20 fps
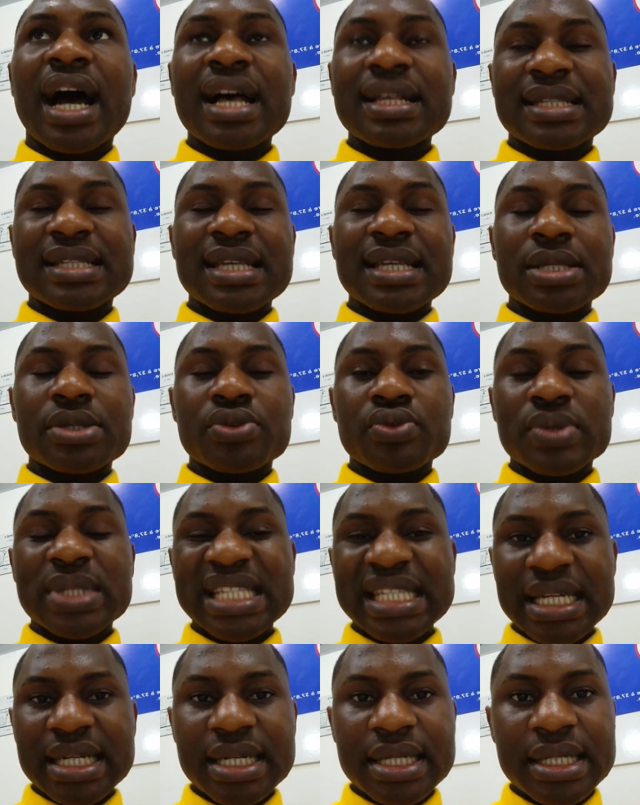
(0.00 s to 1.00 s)
access to
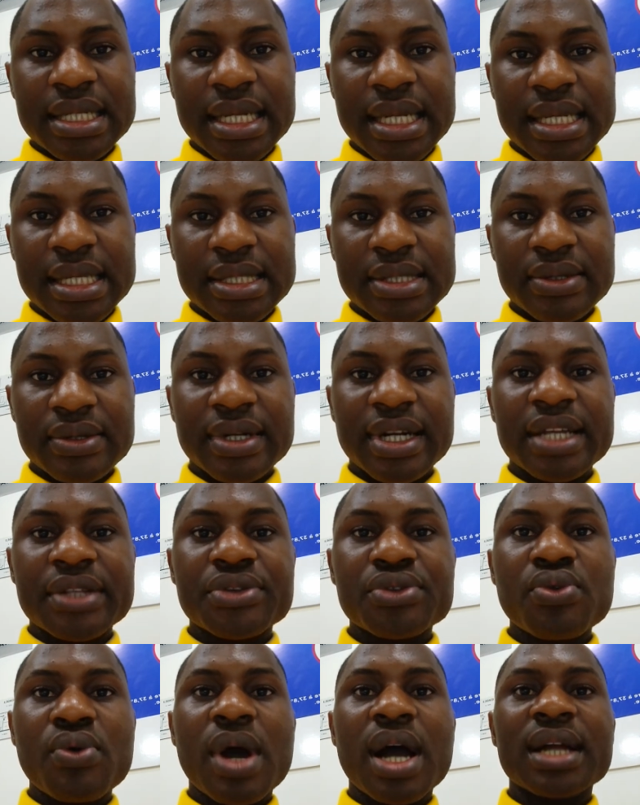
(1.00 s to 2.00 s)
certain things, all
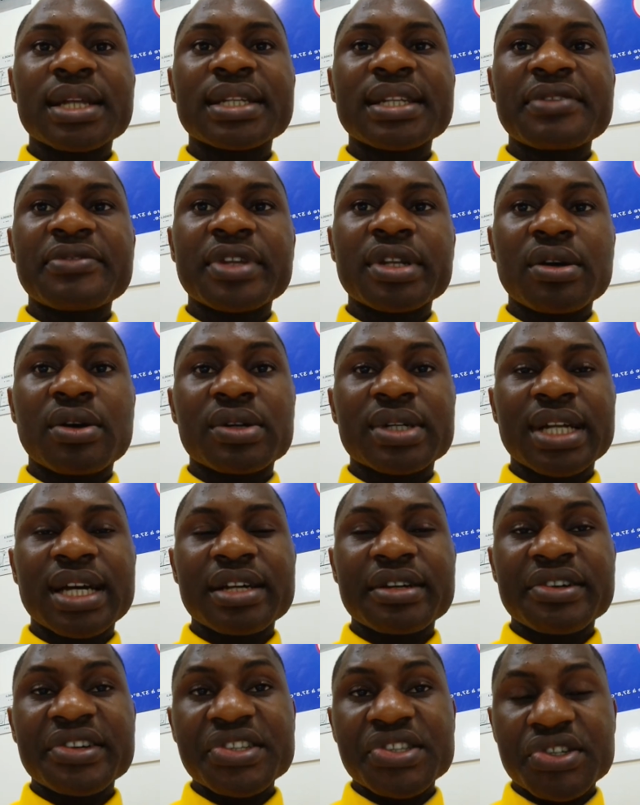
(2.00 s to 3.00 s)
right? You are living
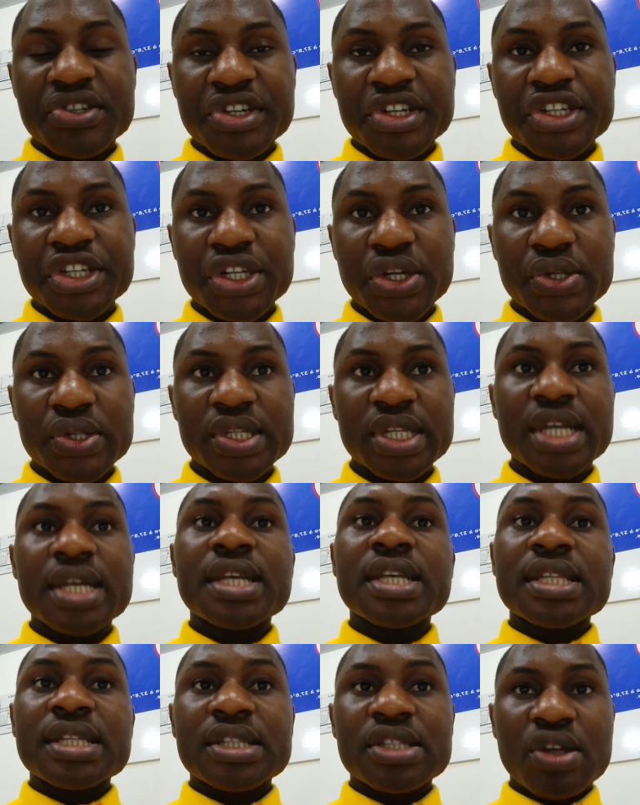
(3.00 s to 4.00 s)
under restrictions
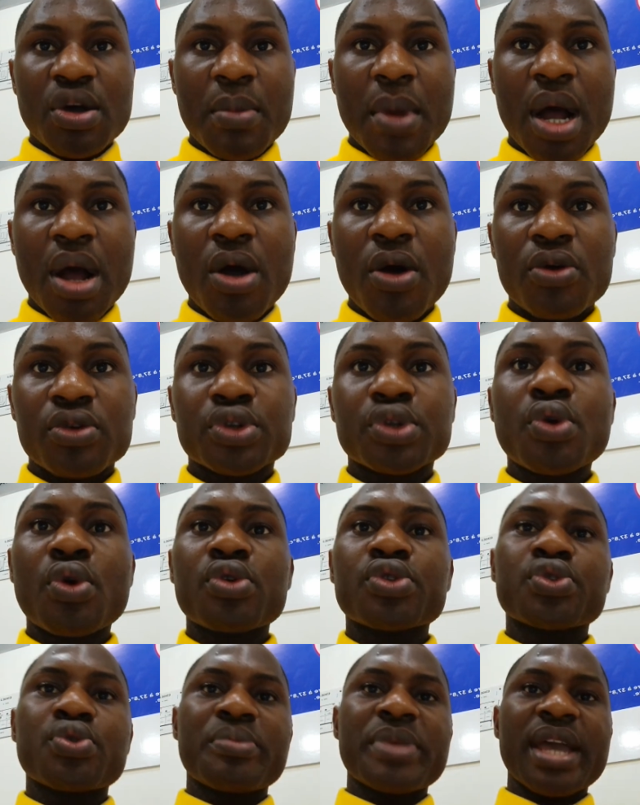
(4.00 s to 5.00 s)
somehow,
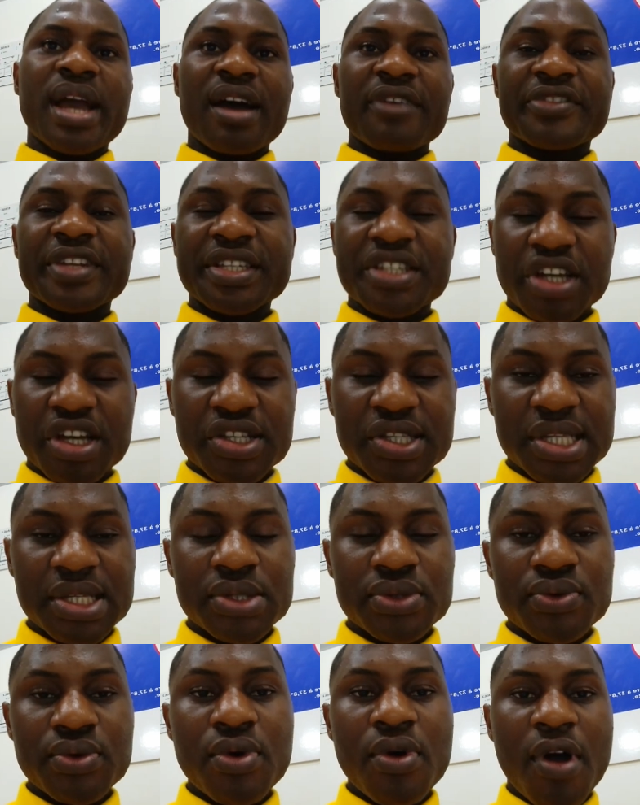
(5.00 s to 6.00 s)
though you may have the
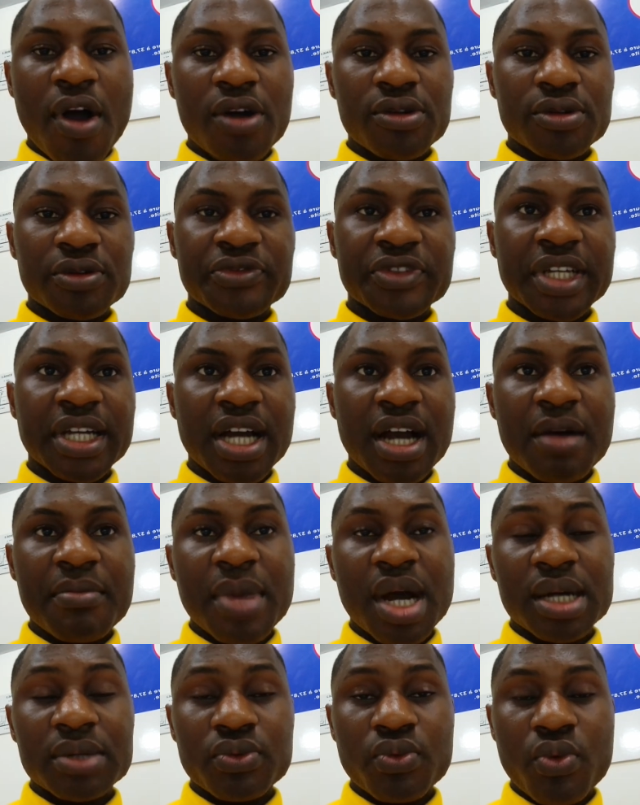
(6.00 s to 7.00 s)
chances to go out of the
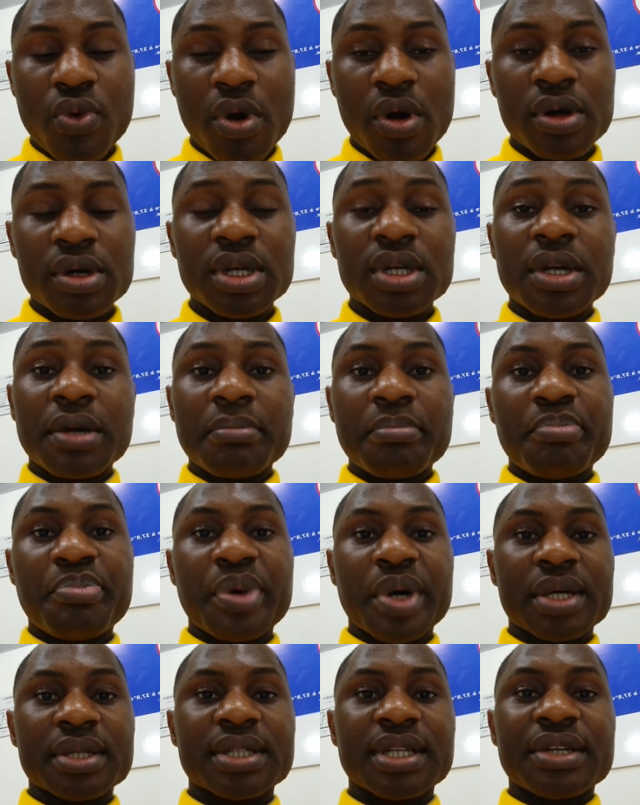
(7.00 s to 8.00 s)
camp and work,
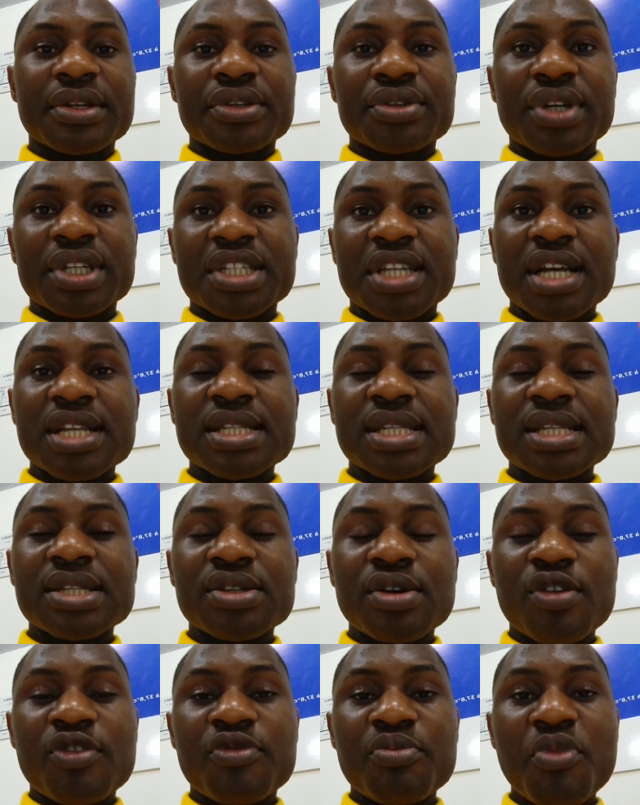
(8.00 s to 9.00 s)
but your
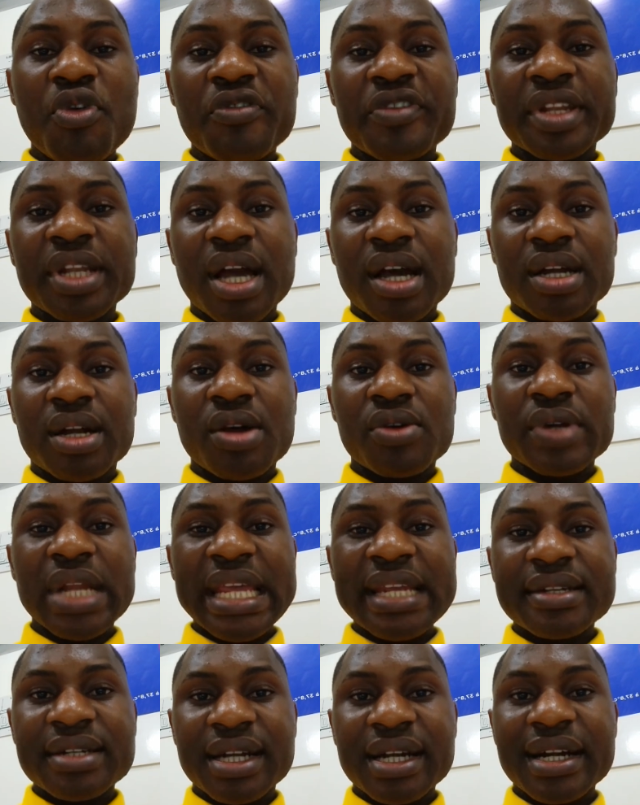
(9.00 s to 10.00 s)
chances of moving
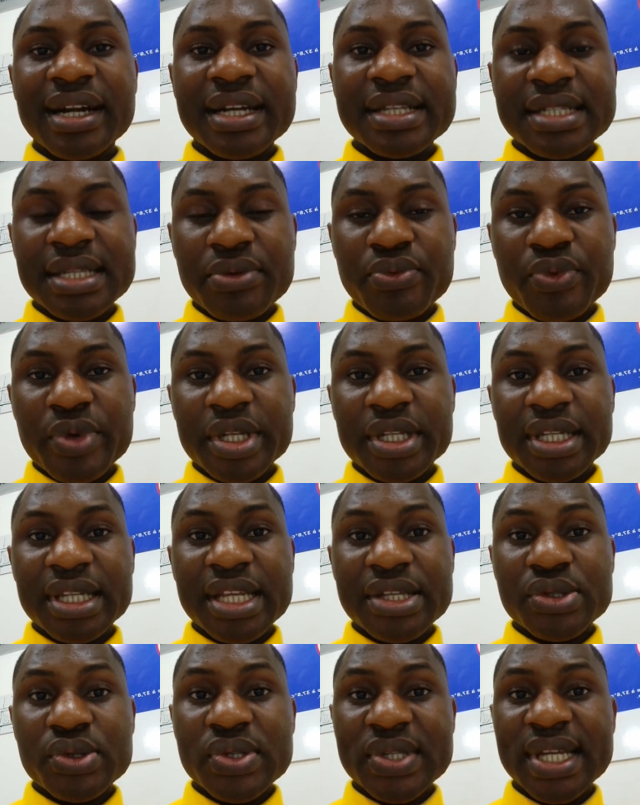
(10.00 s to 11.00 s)
around, integrating with
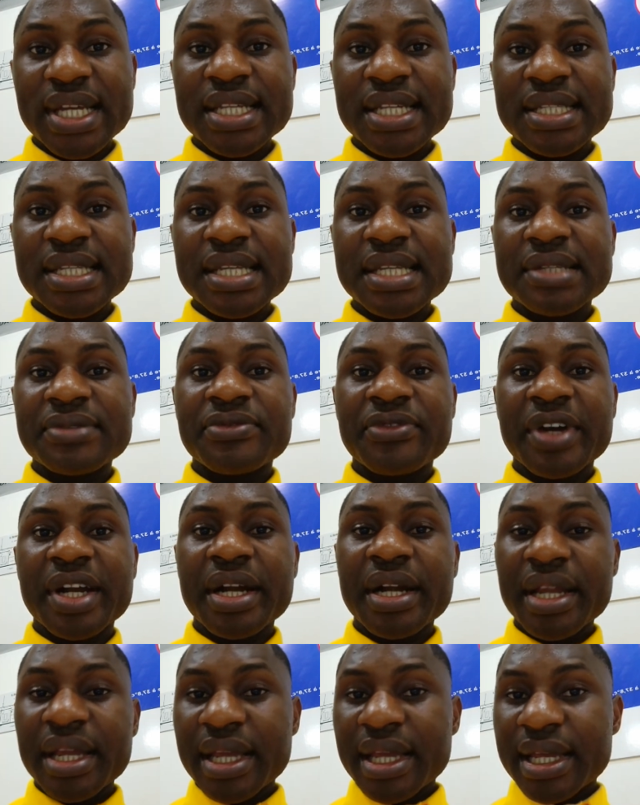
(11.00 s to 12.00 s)
the society is
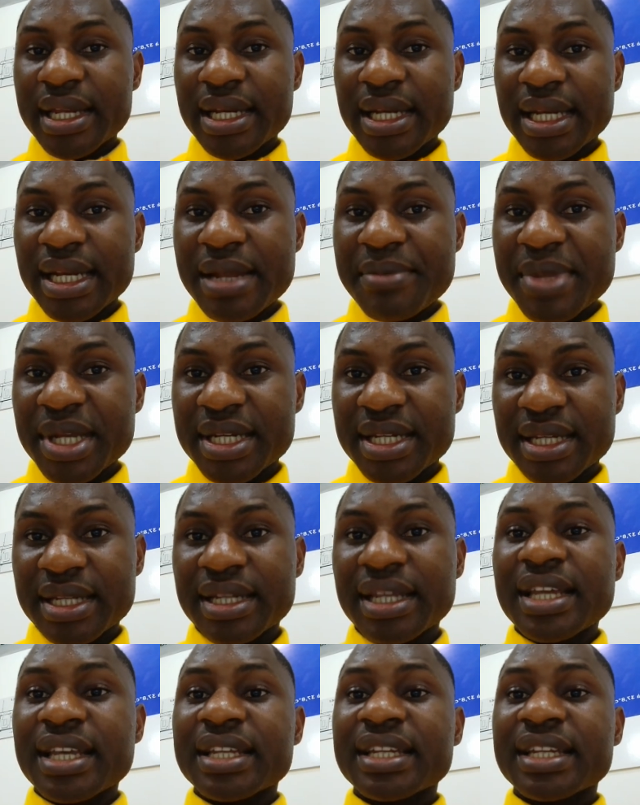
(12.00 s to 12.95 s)
very limited.